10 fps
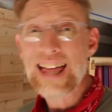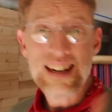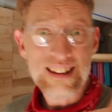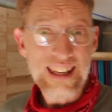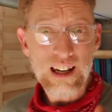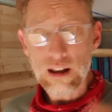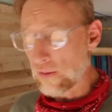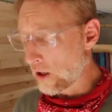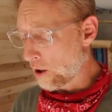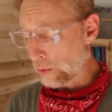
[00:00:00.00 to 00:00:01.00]
And then at the end of the
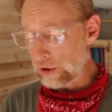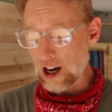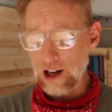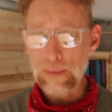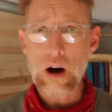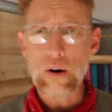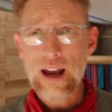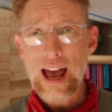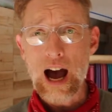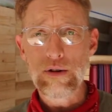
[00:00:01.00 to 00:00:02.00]
video we'll talk about
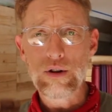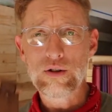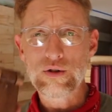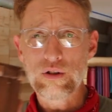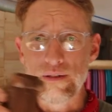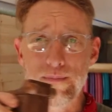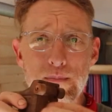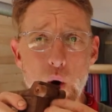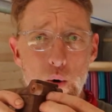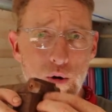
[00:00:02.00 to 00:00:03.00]
how you can sort of
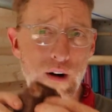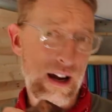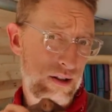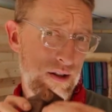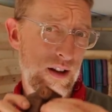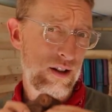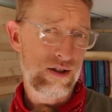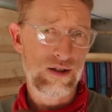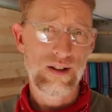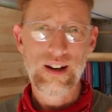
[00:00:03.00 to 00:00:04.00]
motorize
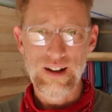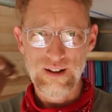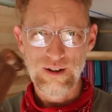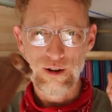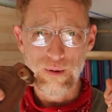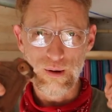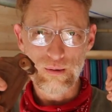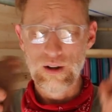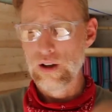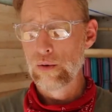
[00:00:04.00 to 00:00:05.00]
this,
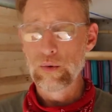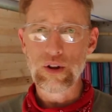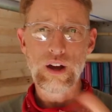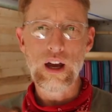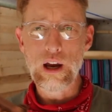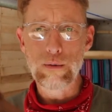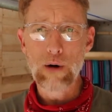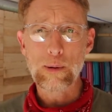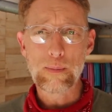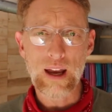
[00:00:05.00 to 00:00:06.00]
quote, with a
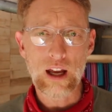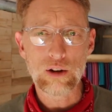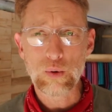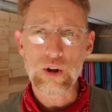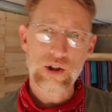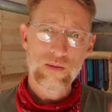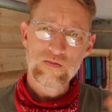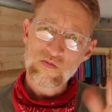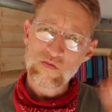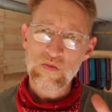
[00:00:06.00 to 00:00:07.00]
rubber band, which
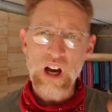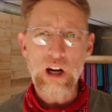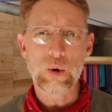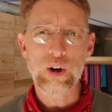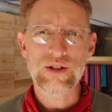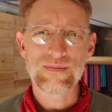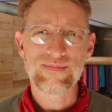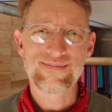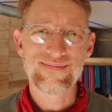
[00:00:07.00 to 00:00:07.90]
kind of works.